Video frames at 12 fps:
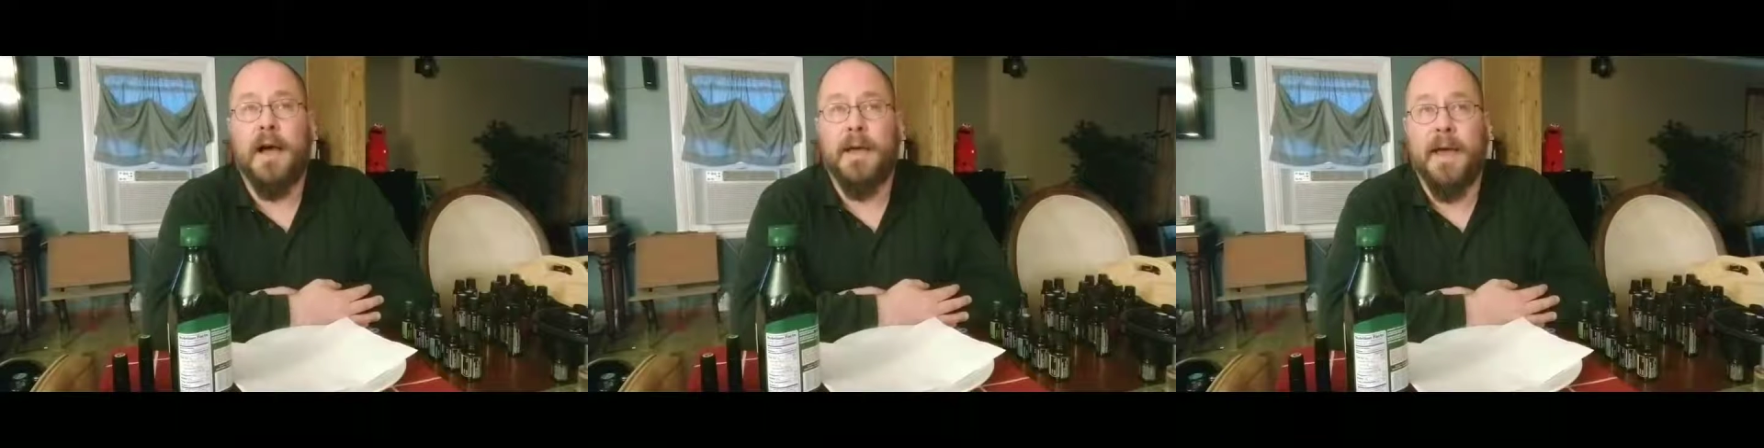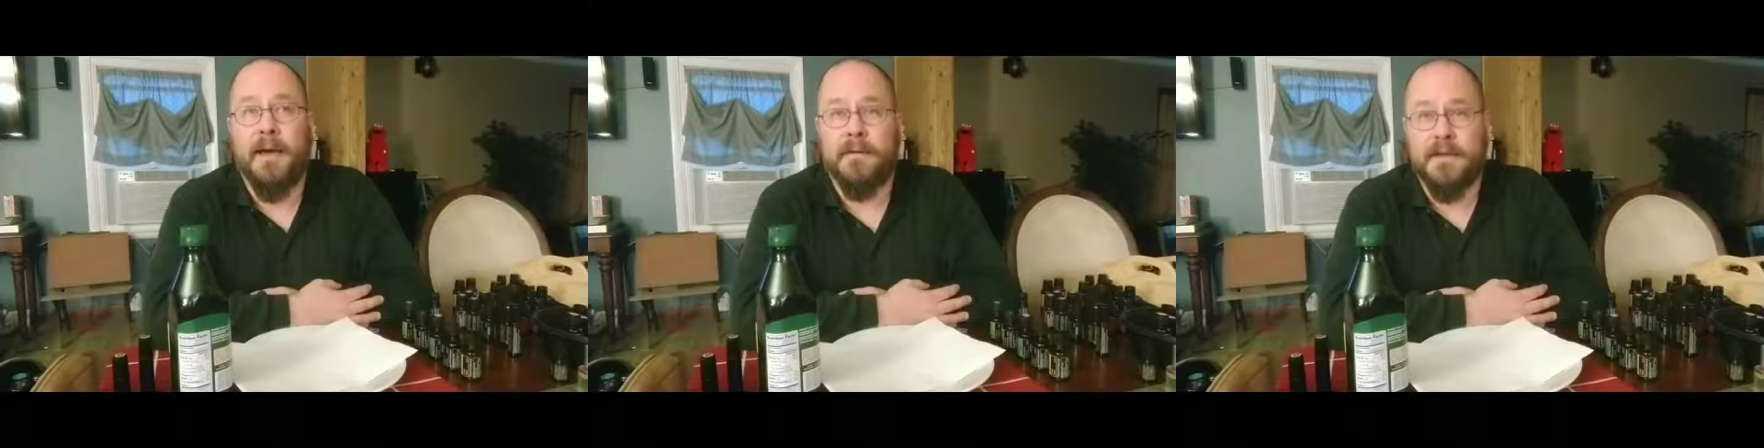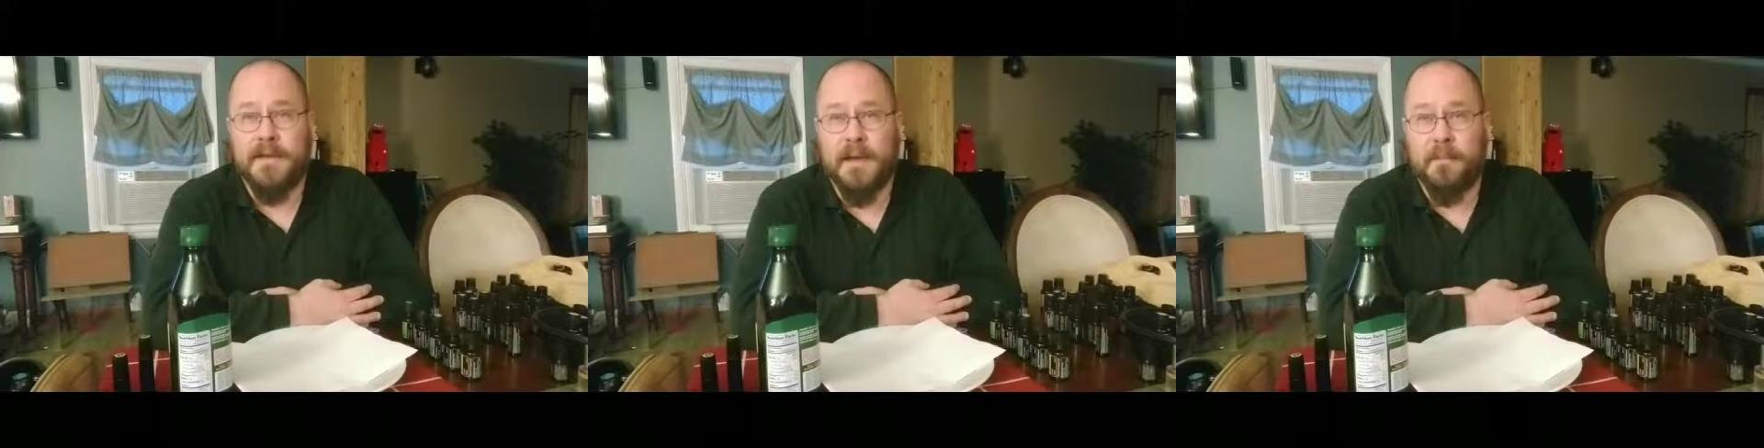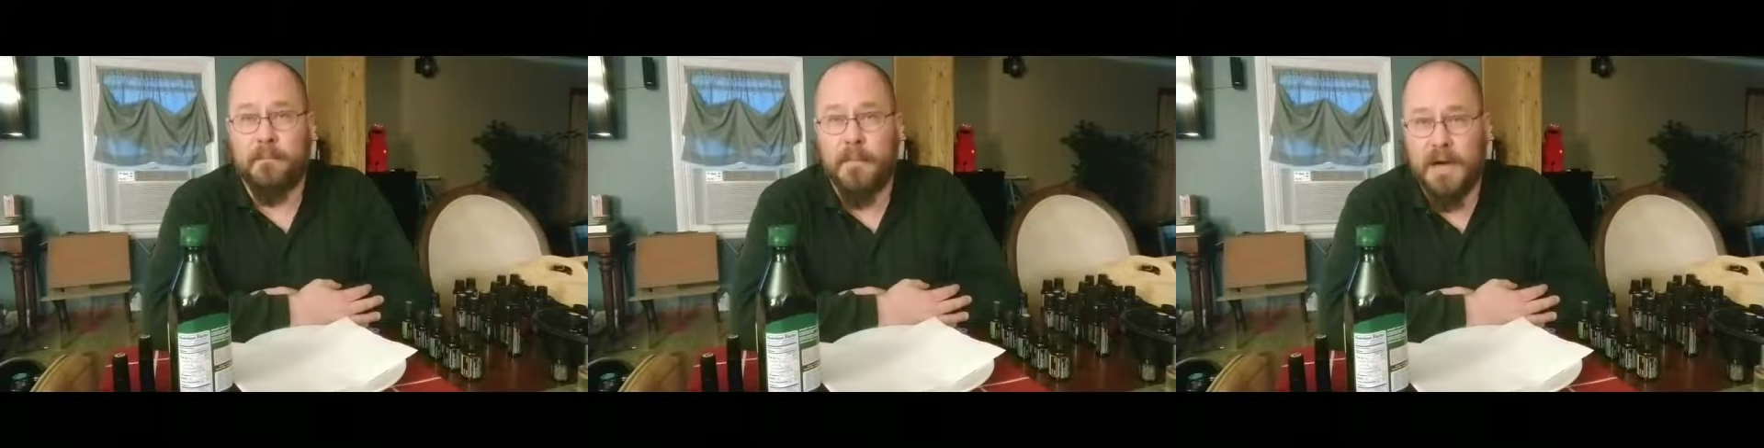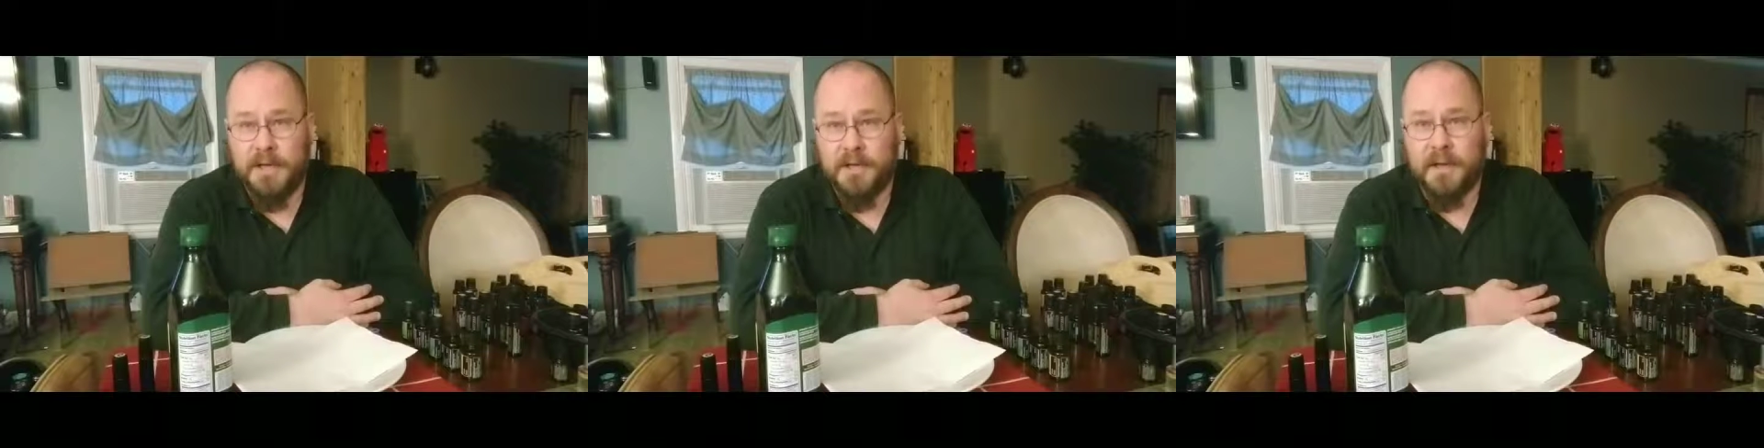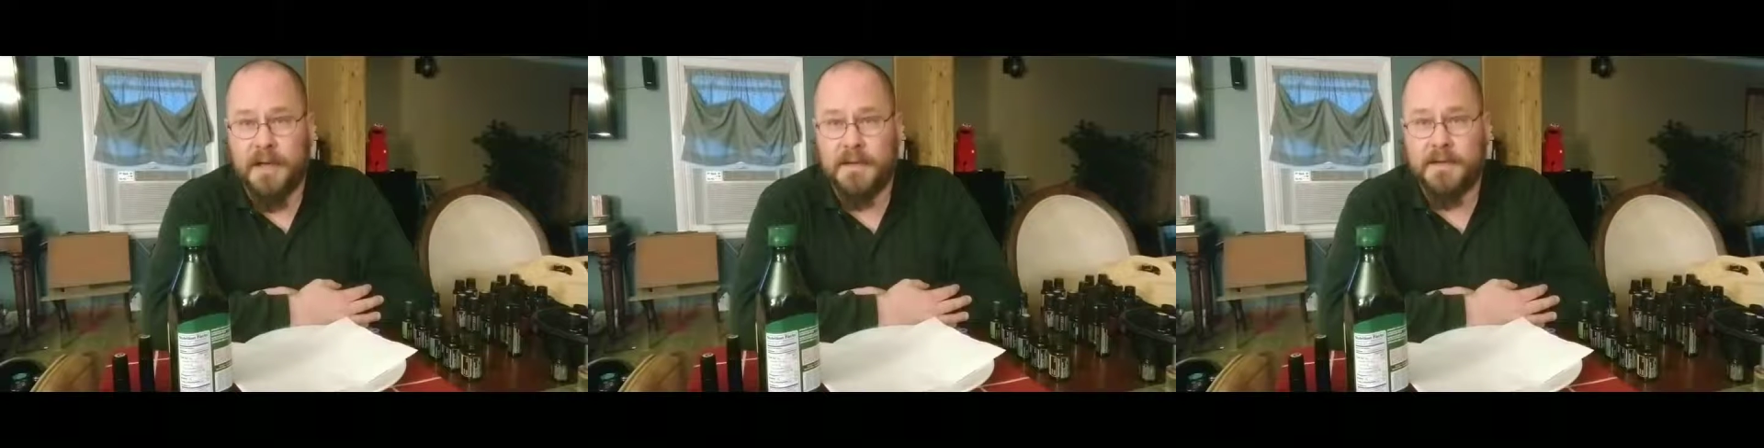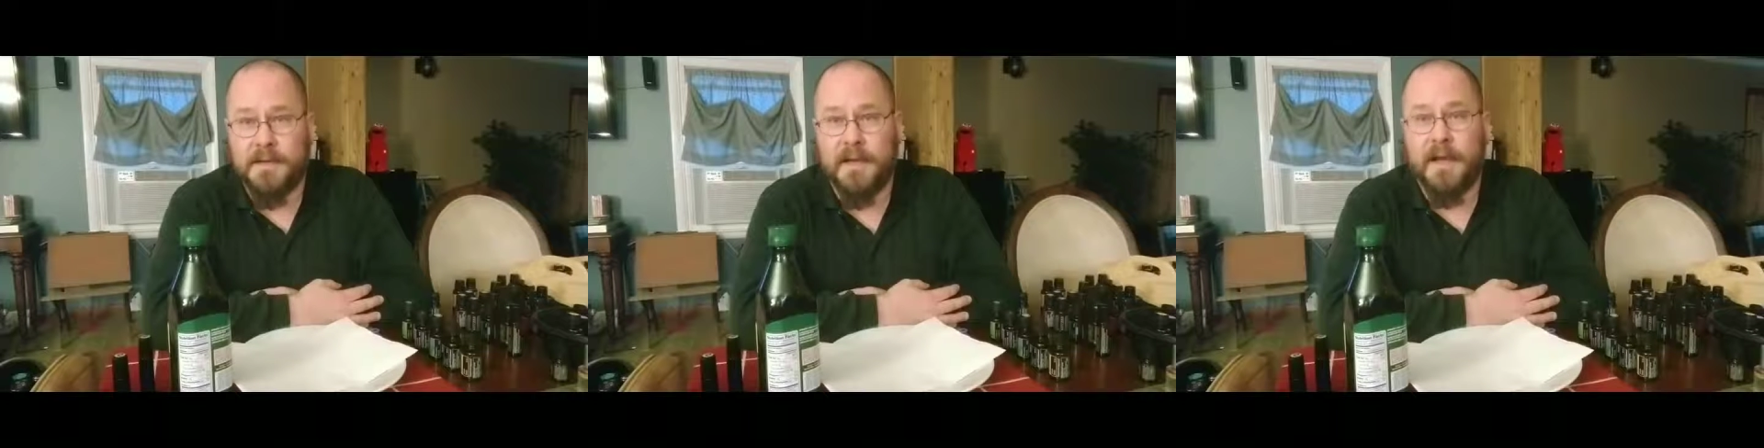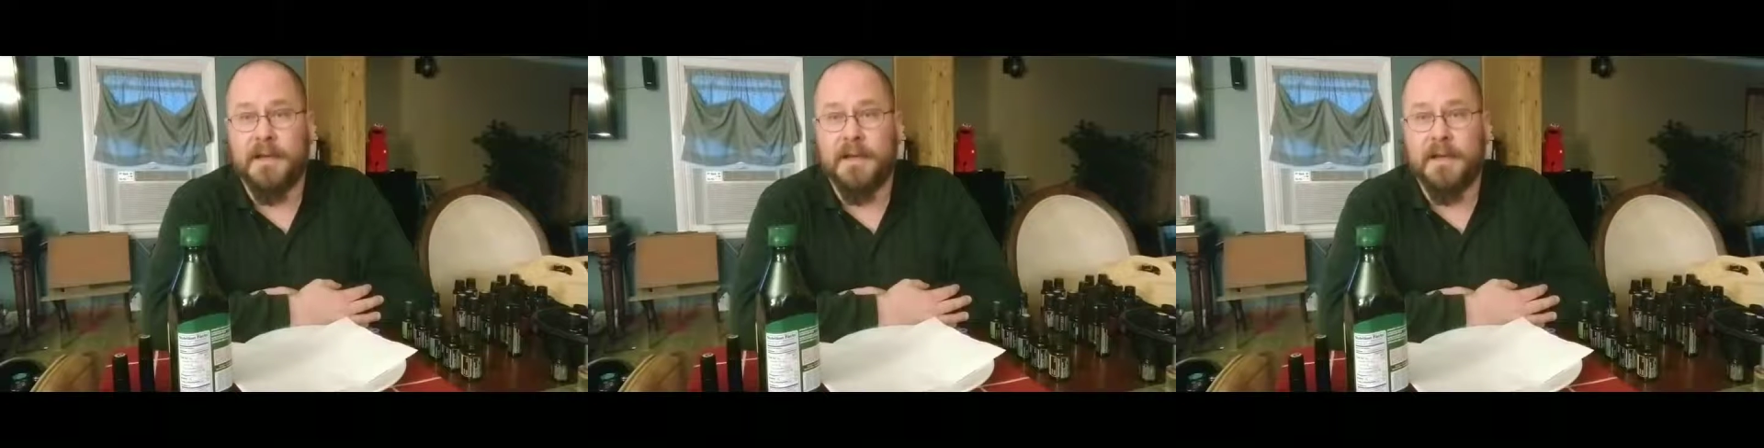I have to take much less,